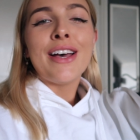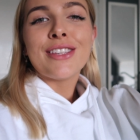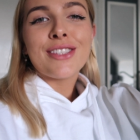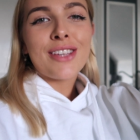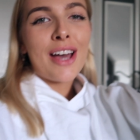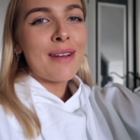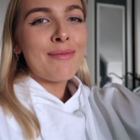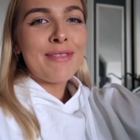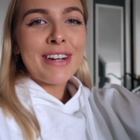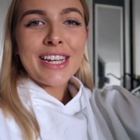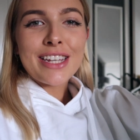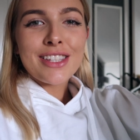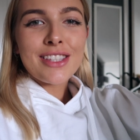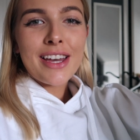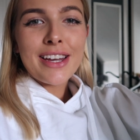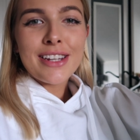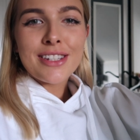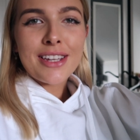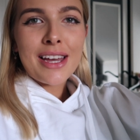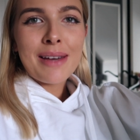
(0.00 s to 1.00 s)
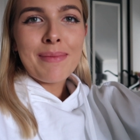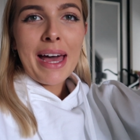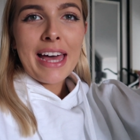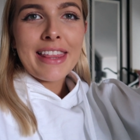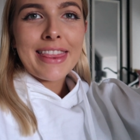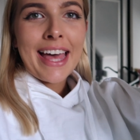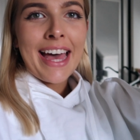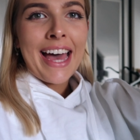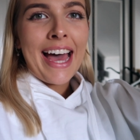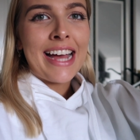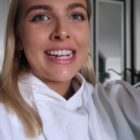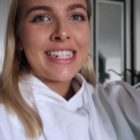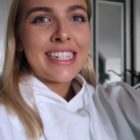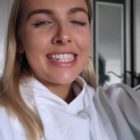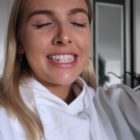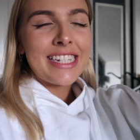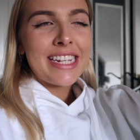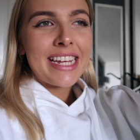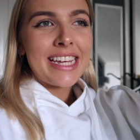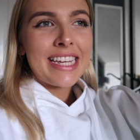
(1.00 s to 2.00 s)
so I'm really excited to go back there and
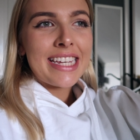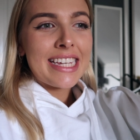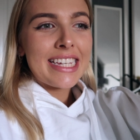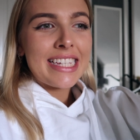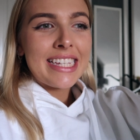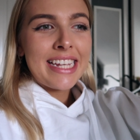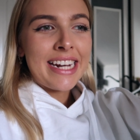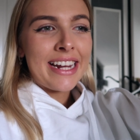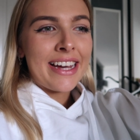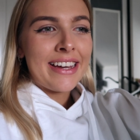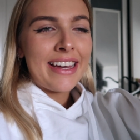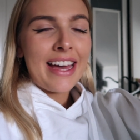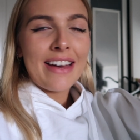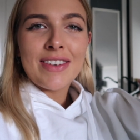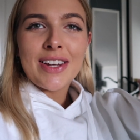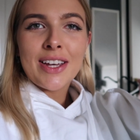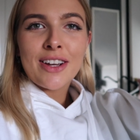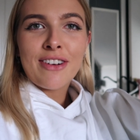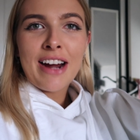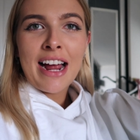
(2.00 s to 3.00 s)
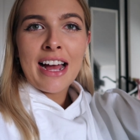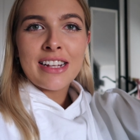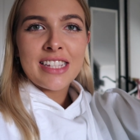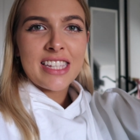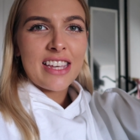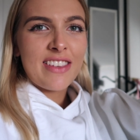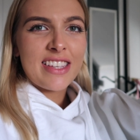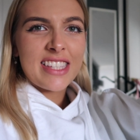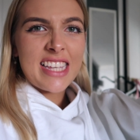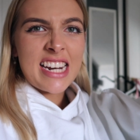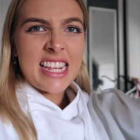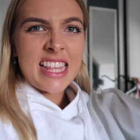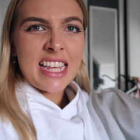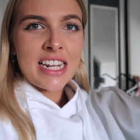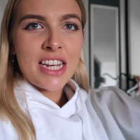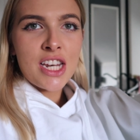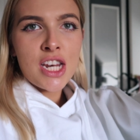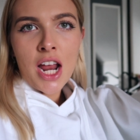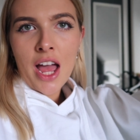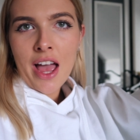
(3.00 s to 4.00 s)
just to like, you know, have a look around, see if there's
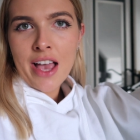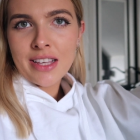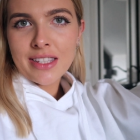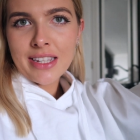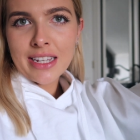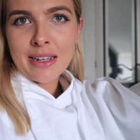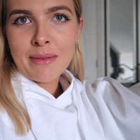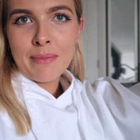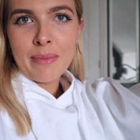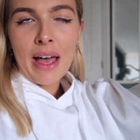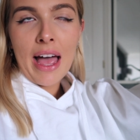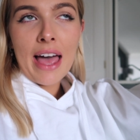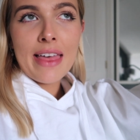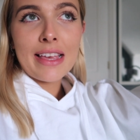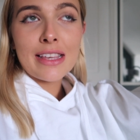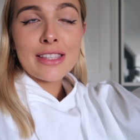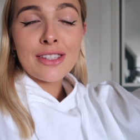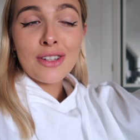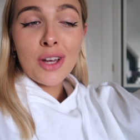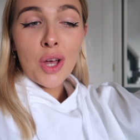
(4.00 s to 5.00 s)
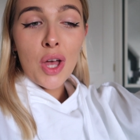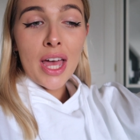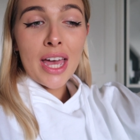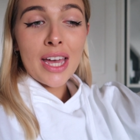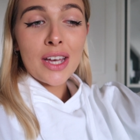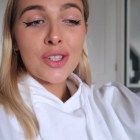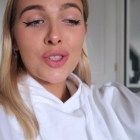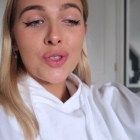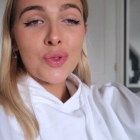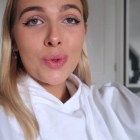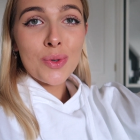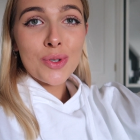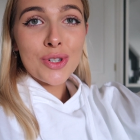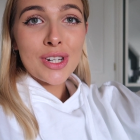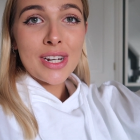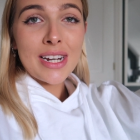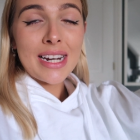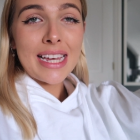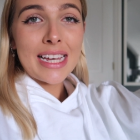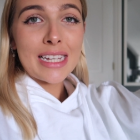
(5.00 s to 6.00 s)
anything nice I can buy that's not
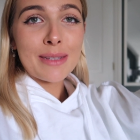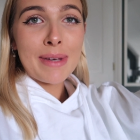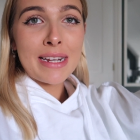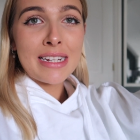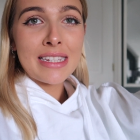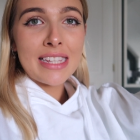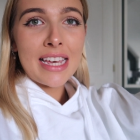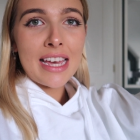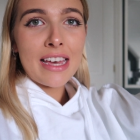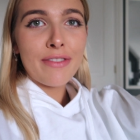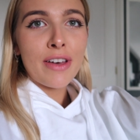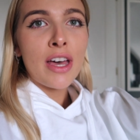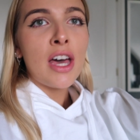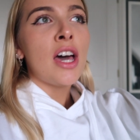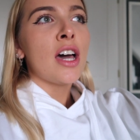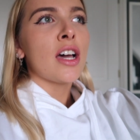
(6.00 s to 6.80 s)
extortionately expensive,